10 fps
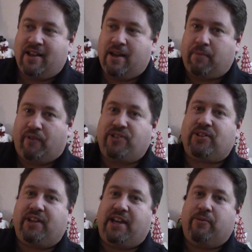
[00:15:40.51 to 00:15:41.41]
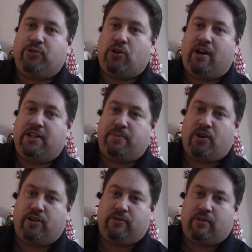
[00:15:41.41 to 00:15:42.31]
but recently he's been
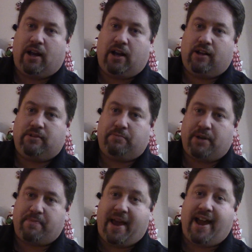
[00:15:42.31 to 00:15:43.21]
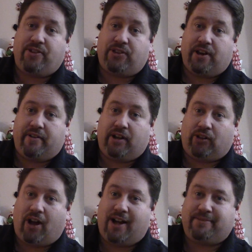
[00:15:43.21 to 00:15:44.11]
on Big Bang Theory a
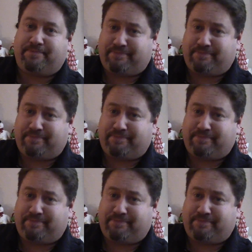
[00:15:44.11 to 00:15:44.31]
lot